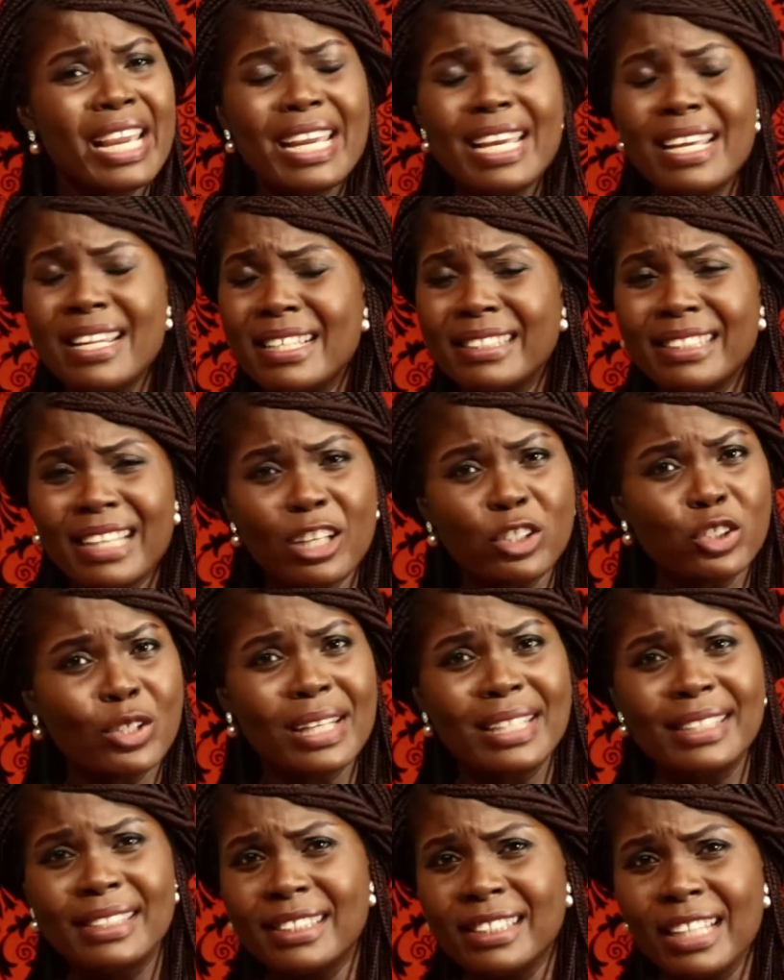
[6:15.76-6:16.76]
it is
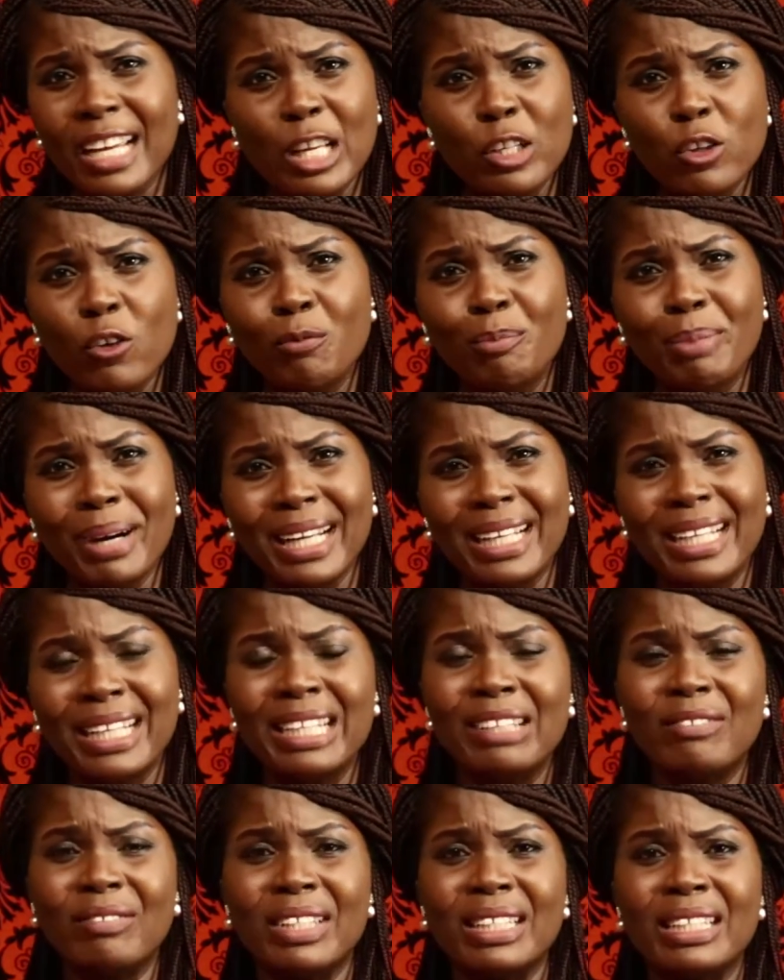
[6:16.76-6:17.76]
actually a sign of bad
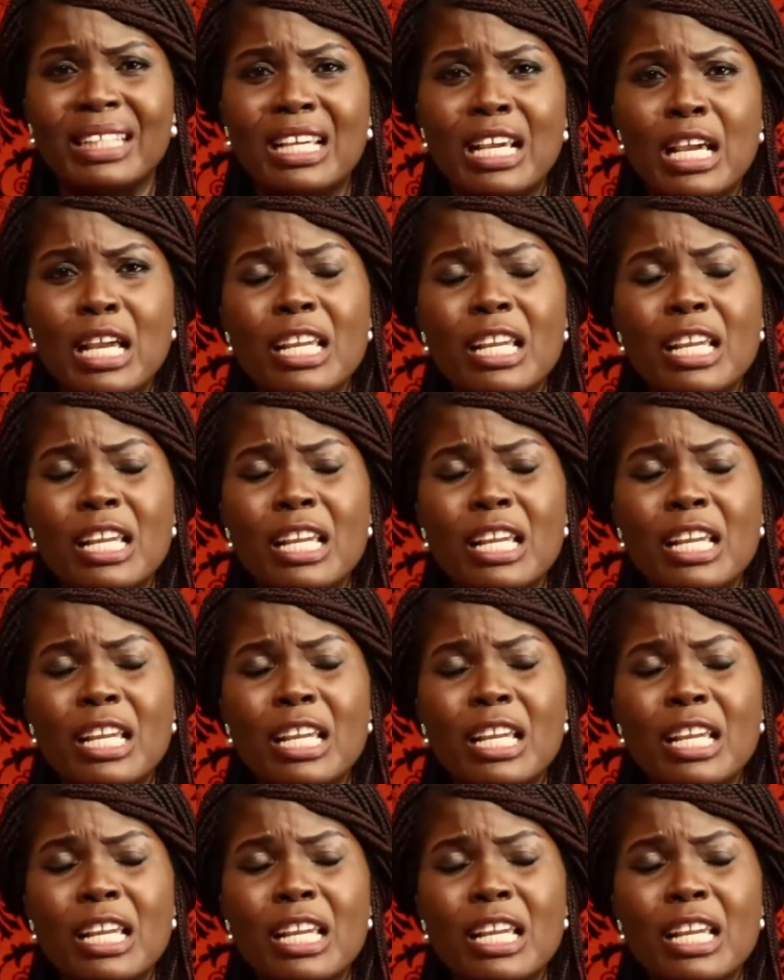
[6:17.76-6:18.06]
living.